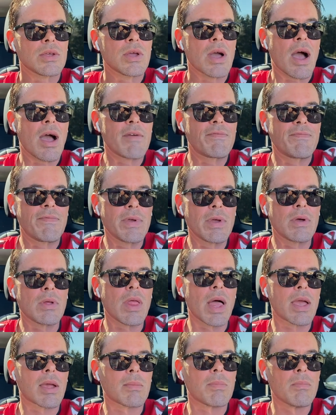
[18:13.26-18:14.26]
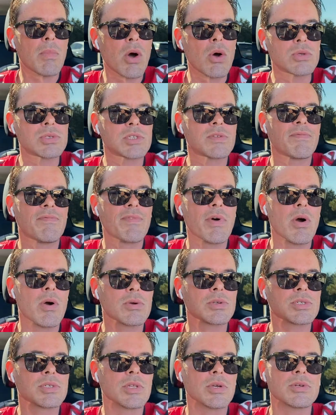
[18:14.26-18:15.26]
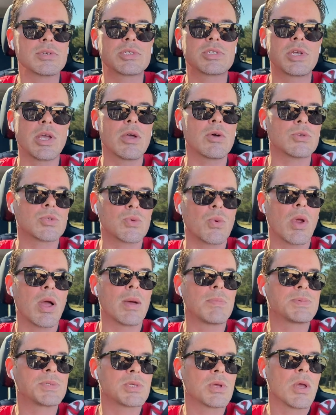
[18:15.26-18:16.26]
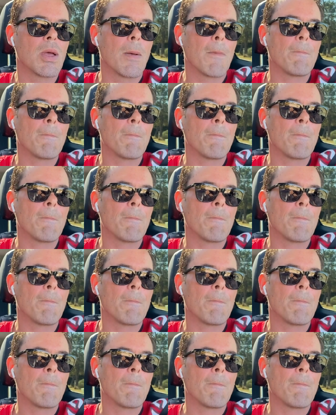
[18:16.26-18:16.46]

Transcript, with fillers: I feel like most folks, their sales reps,